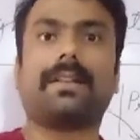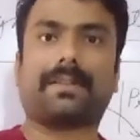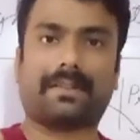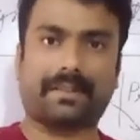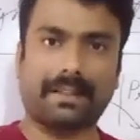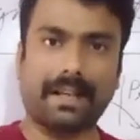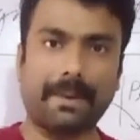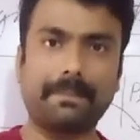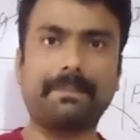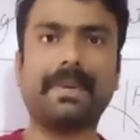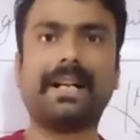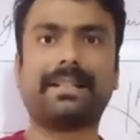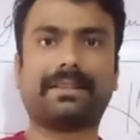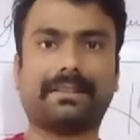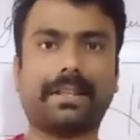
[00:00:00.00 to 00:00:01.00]
Step
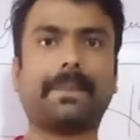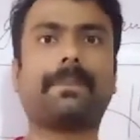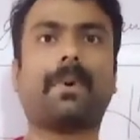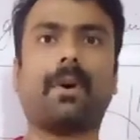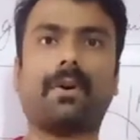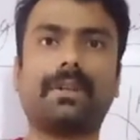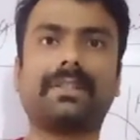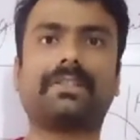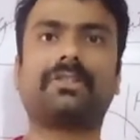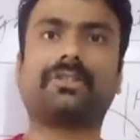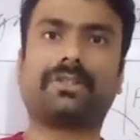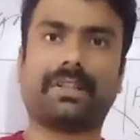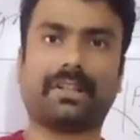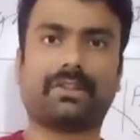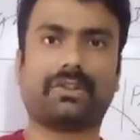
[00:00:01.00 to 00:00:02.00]
by step, all
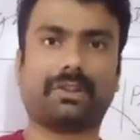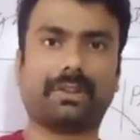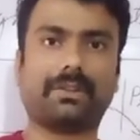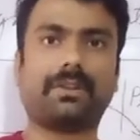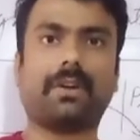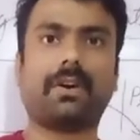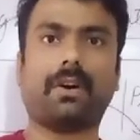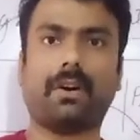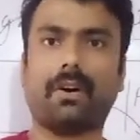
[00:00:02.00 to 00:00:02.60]
instruction